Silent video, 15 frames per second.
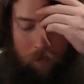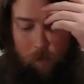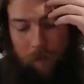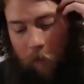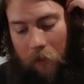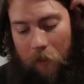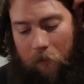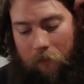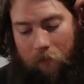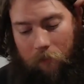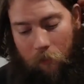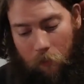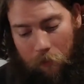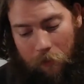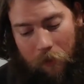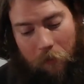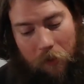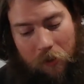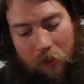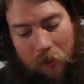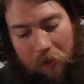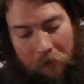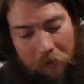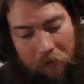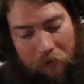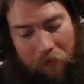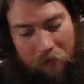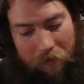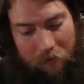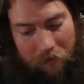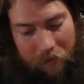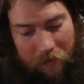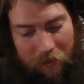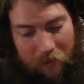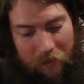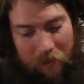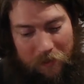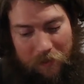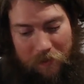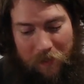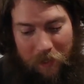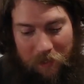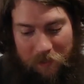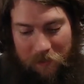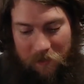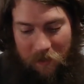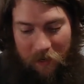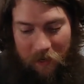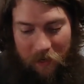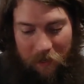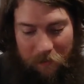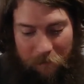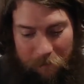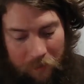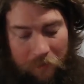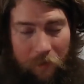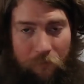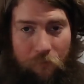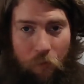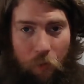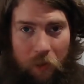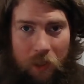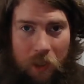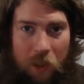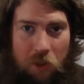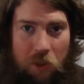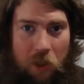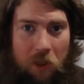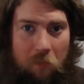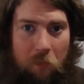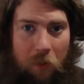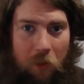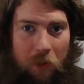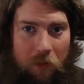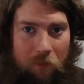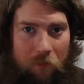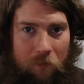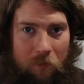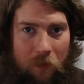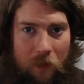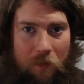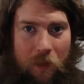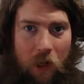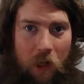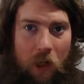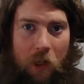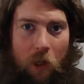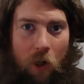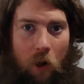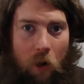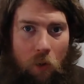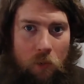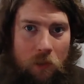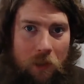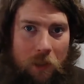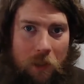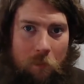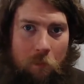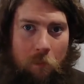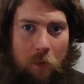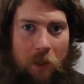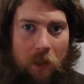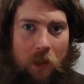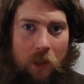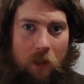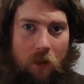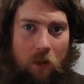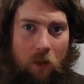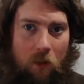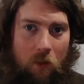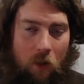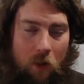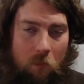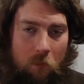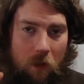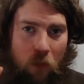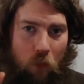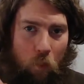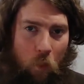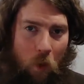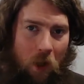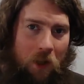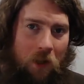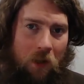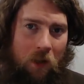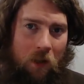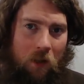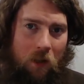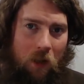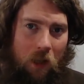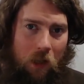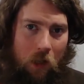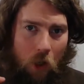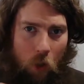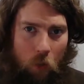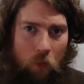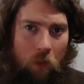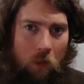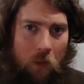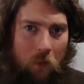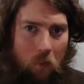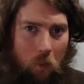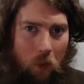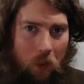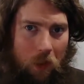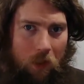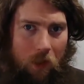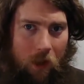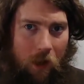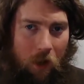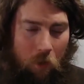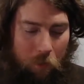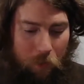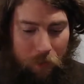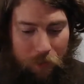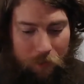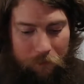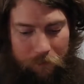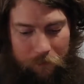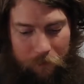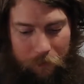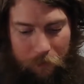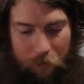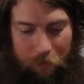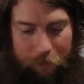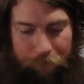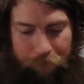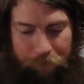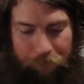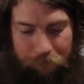Well, rule number two says that for each input, there can be one and only one output. Okay?